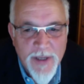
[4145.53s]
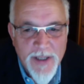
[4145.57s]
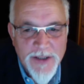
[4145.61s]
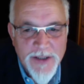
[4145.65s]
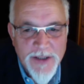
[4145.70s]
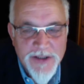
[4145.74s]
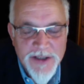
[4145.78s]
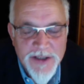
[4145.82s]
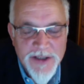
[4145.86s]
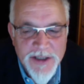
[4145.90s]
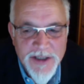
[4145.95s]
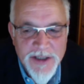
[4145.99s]

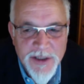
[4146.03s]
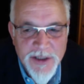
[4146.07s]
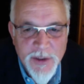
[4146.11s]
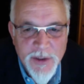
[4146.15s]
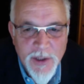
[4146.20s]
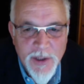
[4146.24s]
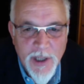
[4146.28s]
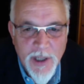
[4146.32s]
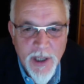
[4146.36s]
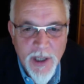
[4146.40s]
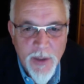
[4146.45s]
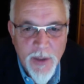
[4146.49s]
She knew
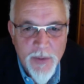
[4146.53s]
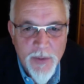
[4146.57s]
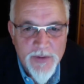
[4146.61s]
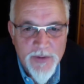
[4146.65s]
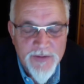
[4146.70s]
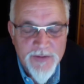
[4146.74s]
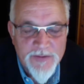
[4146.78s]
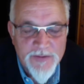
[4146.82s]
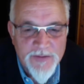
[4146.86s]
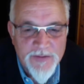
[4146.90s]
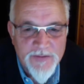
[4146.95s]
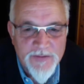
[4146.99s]
I was
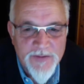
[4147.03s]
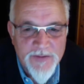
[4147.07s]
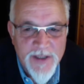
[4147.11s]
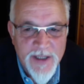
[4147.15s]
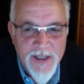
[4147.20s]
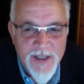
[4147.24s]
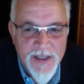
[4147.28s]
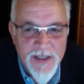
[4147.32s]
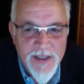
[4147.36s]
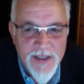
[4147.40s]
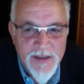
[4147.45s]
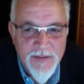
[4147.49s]

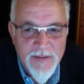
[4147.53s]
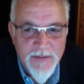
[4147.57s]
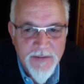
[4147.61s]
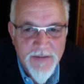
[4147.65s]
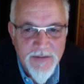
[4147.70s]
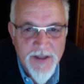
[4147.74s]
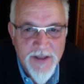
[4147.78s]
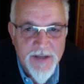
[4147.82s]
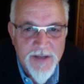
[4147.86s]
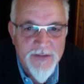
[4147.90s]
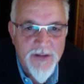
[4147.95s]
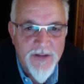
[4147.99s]
fulfilling
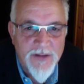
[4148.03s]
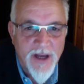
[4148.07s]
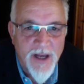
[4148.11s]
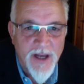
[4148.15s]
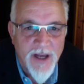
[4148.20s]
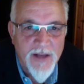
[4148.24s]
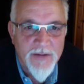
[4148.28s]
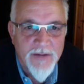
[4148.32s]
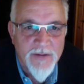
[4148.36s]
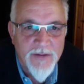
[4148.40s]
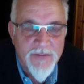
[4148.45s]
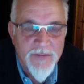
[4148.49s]
things like
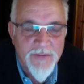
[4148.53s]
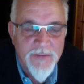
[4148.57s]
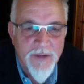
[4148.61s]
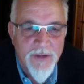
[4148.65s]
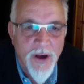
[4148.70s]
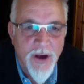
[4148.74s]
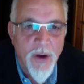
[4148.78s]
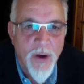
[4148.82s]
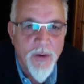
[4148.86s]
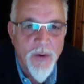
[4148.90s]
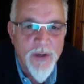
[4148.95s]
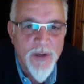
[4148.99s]
the
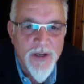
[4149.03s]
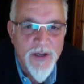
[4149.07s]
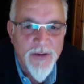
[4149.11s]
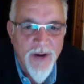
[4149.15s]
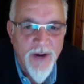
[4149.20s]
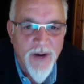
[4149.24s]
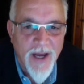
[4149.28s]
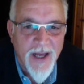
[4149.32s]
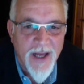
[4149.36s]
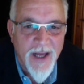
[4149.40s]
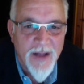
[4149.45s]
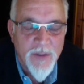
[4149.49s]
Holy
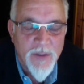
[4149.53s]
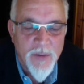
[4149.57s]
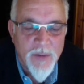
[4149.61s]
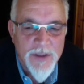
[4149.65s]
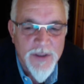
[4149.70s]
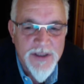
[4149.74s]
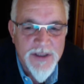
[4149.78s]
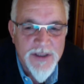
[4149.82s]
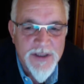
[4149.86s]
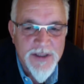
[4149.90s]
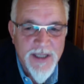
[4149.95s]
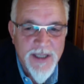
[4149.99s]
Grail,
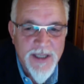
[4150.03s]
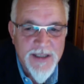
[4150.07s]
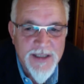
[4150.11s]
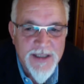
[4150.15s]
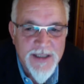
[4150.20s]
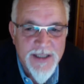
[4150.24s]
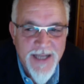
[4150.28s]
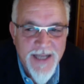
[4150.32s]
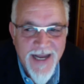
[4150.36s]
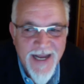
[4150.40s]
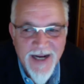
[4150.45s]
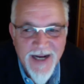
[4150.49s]
which is actually
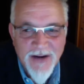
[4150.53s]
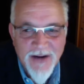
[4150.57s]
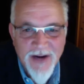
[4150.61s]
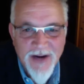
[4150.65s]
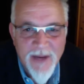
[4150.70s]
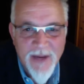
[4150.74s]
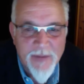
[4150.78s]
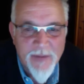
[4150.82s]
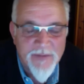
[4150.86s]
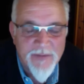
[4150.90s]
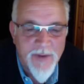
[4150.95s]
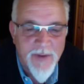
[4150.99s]
an anagram
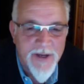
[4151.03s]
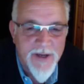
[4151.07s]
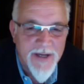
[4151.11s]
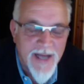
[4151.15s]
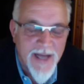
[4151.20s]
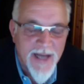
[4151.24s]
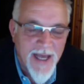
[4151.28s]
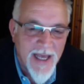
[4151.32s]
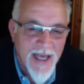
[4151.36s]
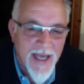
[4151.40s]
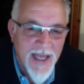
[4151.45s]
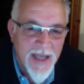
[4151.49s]
of my
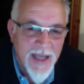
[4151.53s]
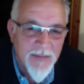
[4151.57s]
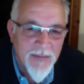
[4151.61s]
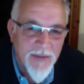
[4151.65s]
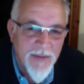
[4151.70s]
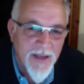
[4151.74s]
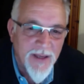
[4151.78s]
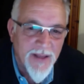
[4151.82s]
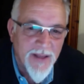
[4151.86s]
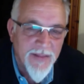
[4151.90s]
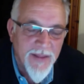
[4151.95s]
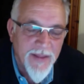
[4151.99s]
name,
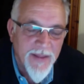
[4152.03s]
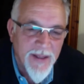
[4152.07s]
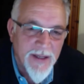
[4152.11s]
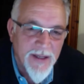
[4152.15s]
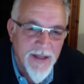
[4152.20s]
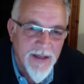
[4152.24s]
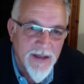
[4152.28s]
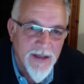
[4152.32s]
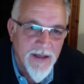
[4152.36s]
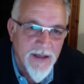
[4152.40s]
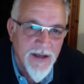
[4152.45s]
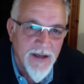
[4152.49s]
and then
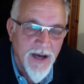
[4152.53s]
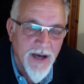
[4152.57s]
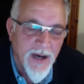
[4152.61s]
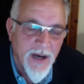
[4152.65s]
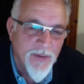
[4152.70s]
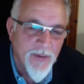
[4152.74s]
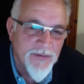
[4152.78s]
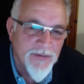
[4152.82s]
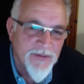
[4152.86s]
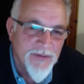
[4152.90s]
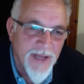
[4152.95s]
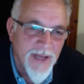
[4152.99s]
I
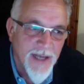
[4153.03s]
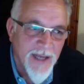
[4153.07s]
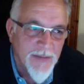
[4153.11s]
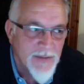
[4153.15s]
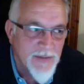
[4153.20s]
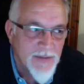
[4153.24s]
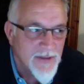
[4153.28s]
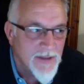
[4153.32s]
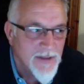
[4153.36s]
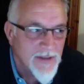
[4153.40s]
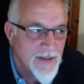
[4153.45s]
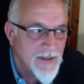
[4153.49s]
was named
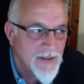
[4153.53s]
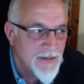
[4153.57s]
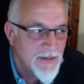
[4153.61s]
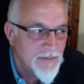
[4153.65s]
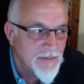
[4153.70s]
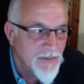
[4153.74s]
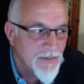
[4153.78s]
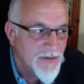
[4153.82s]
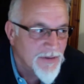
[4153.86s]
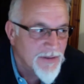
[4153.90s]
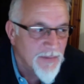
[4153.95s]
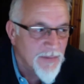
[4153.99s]
in the
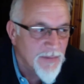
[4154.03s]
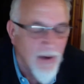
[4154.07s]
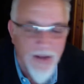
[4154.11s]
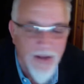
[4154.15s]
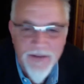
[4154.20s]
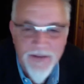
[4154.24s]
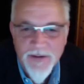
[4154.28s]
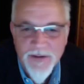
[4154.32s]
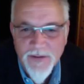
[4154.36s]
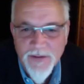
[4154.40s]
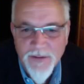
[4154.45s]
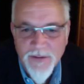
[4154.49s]
Monty
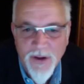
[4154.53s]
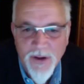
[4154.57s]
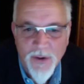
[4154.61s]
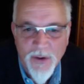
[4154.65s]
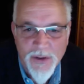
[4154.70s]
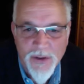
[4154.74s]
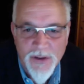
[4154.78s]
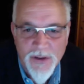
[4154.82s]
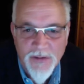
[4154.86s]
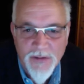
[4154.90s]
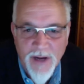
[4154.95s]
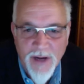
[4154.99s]
Python and the Holy
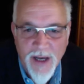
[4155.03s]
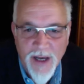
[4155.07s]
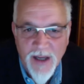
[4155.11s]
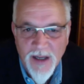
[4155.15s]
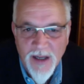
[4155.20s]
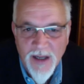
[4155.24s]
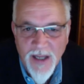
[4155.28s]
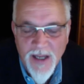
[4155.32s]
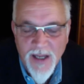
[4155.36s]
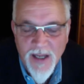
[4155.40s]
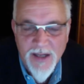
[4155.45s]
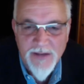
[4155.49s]
Grail
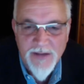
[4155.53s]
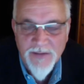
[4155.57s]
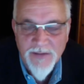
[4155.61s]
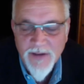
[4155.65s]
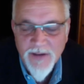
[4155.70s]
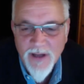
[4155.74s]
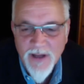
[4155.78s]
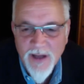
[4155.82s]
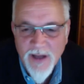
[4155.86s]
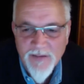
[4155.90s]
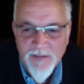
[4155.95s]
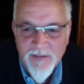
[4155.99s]
and in the
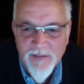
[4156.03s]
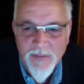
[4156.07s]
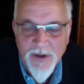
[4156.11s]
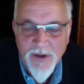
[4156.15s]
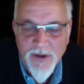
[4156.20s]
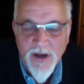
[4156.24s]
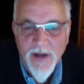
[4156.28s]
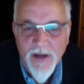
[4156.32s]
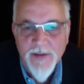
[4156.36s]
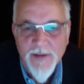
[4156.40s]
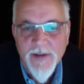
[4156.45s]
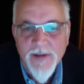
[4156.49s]
Life of Brian.